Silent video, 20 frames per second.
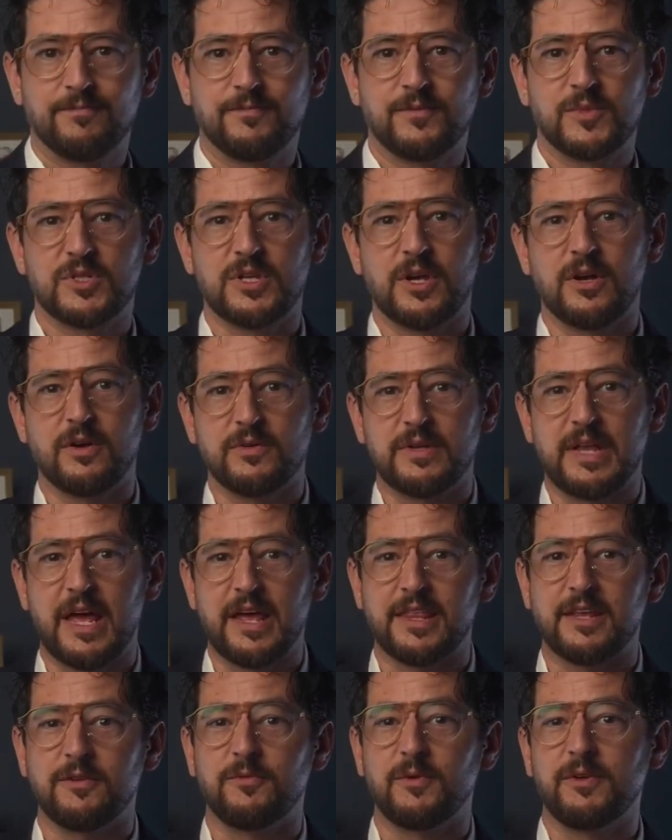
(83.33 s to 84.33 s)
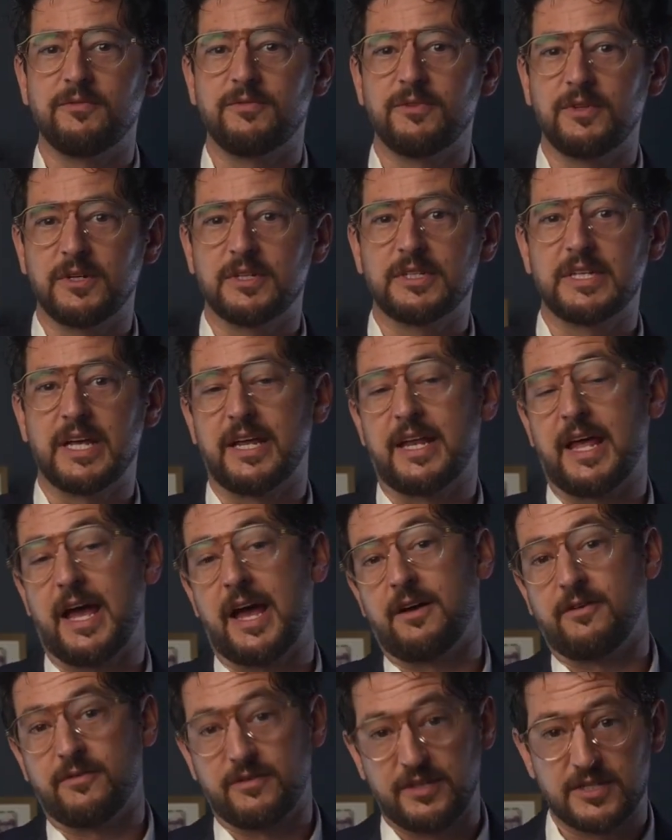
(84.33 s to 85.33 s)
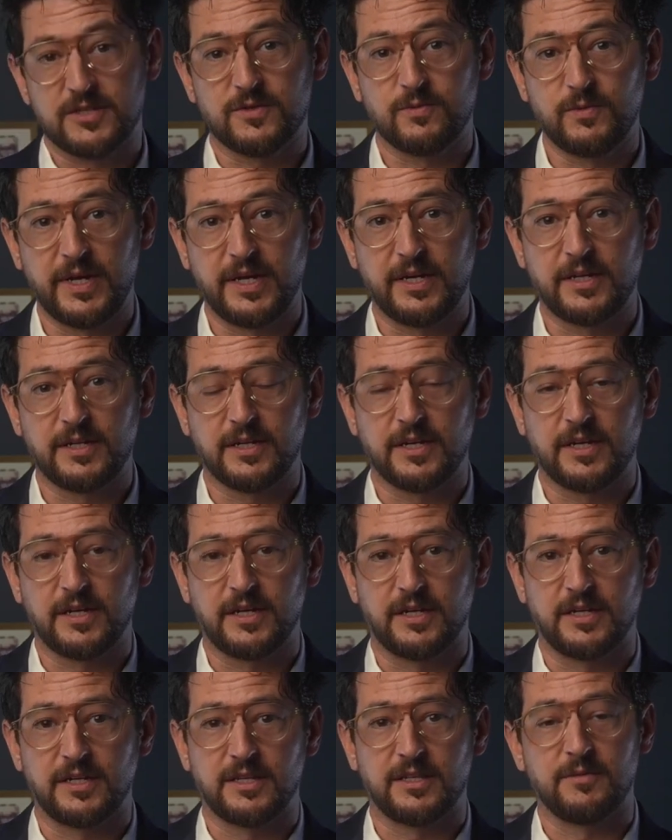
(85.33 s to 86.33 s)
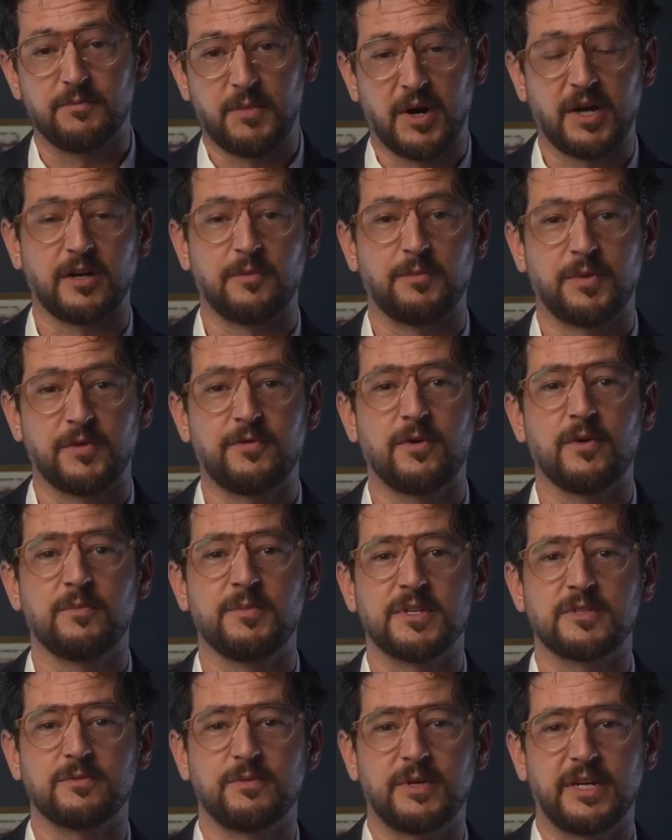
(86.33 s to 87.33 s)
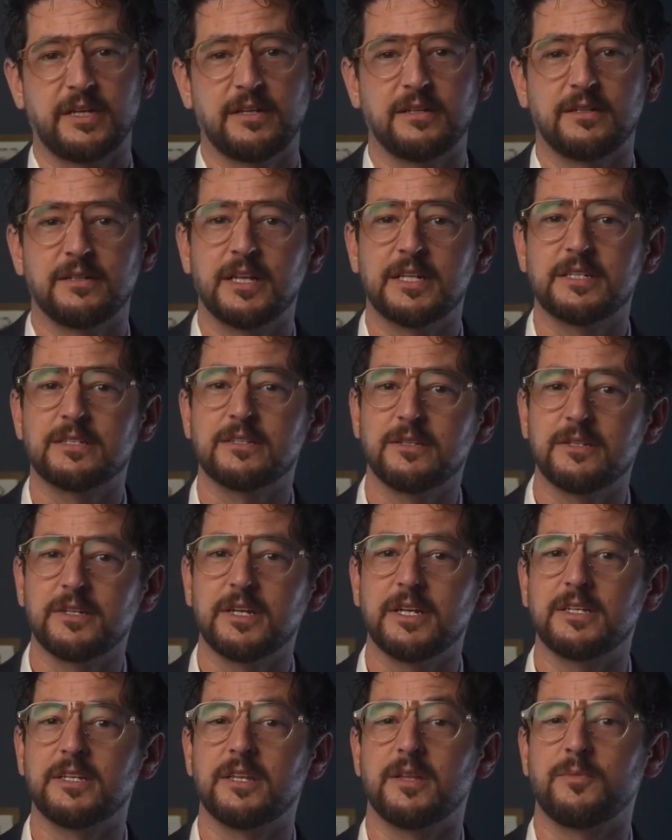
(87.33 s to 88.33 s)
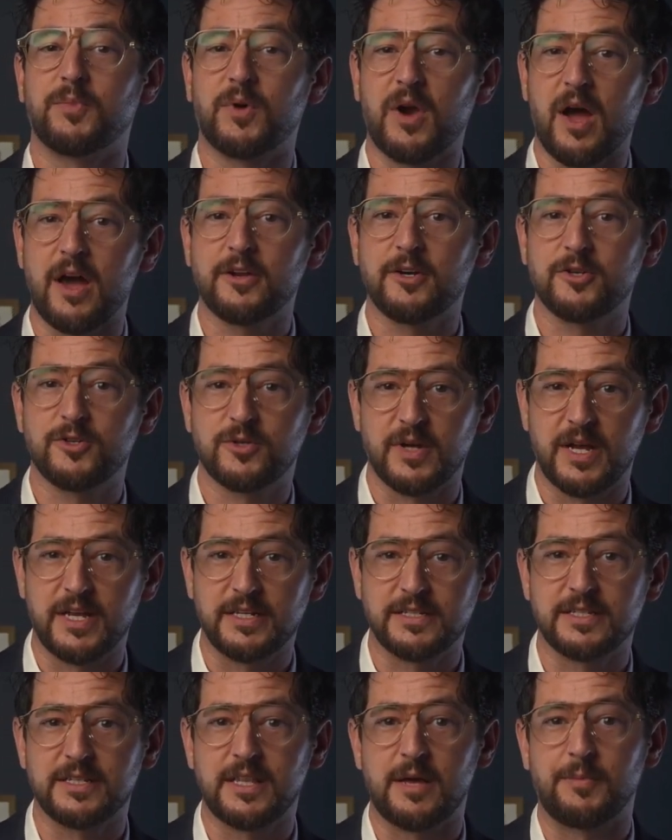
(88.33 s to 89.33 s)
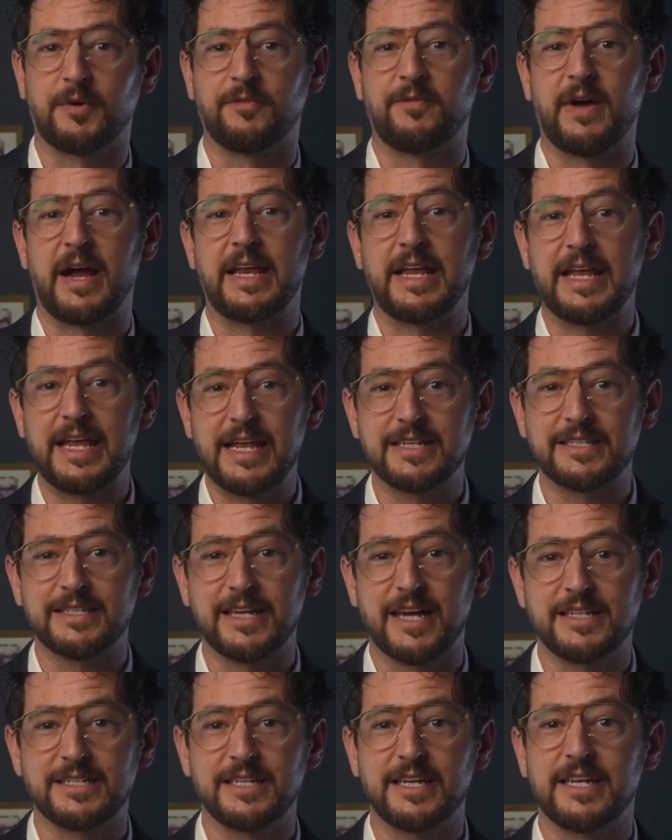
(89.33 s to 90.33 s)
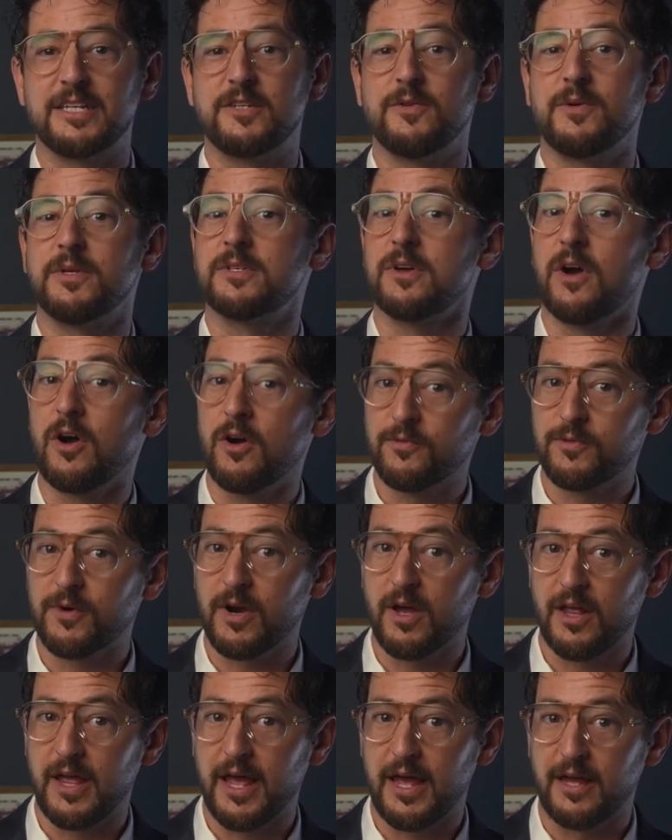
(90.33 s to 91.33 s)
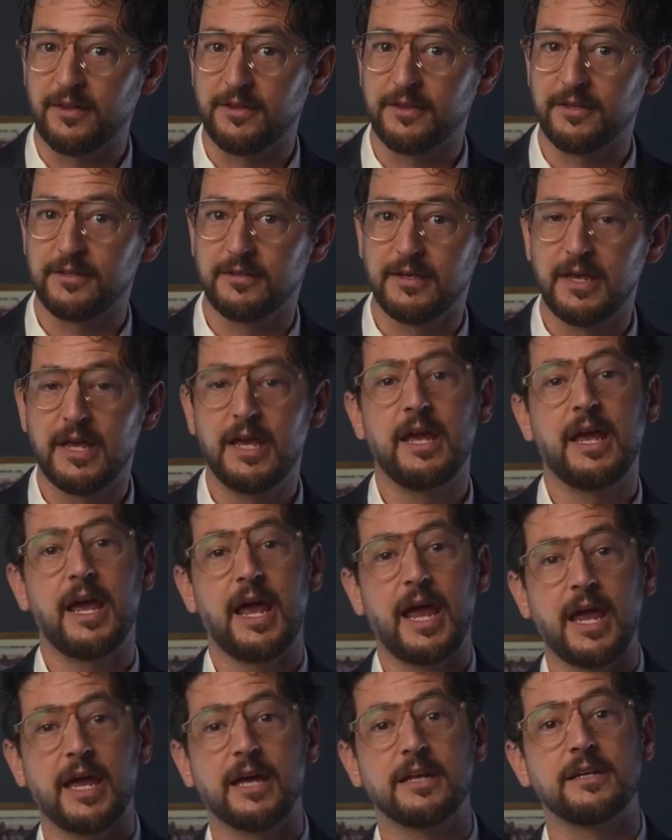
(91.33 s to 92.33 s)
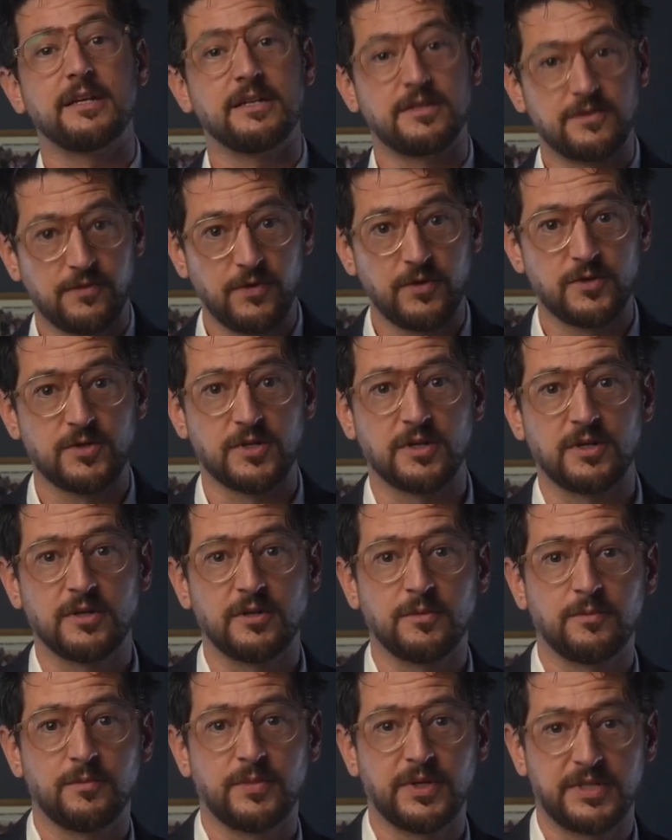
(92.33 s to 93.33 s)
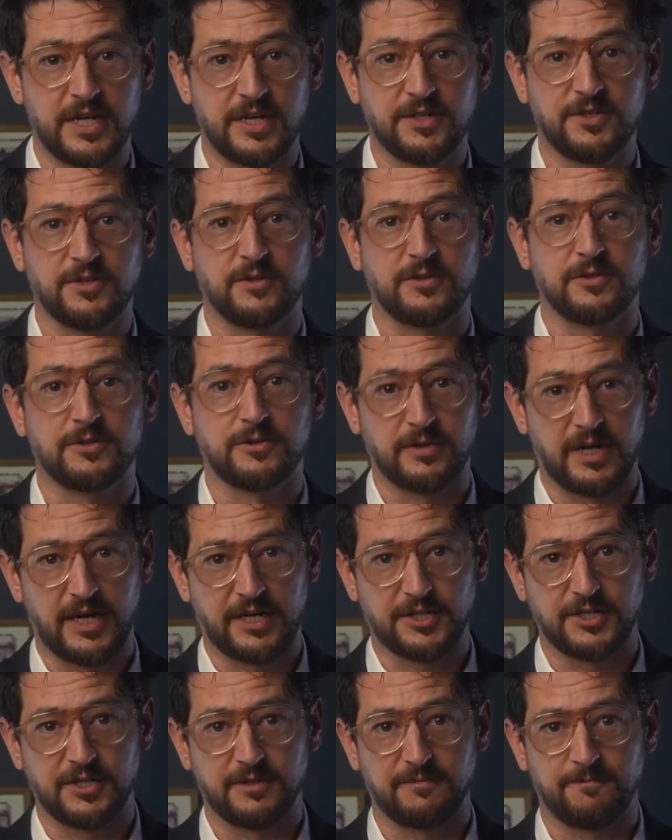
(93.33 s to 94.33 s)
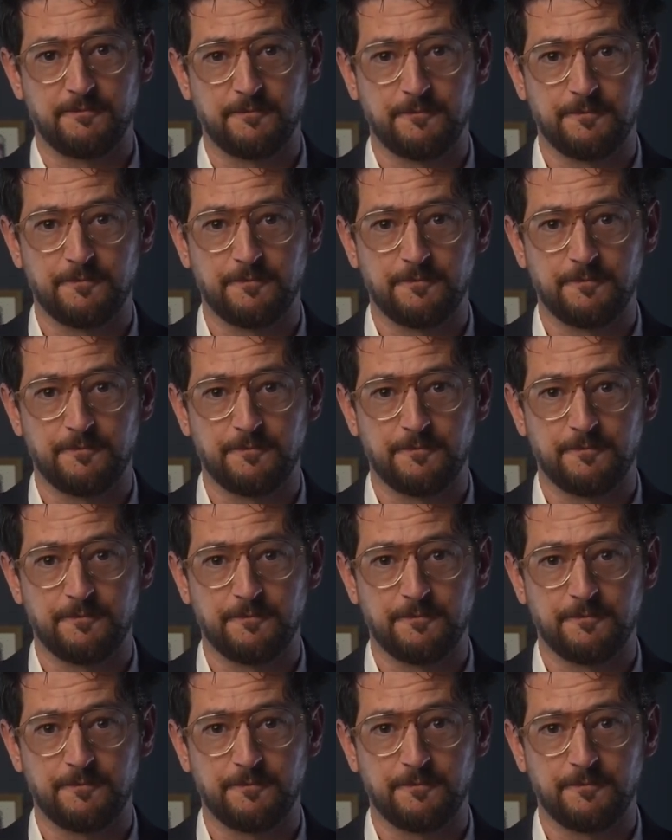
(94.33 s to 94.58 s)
So now that we've looked at how this week the market performed this week, let's look into the broader trends that provide insights into its overall health and its future potential direction.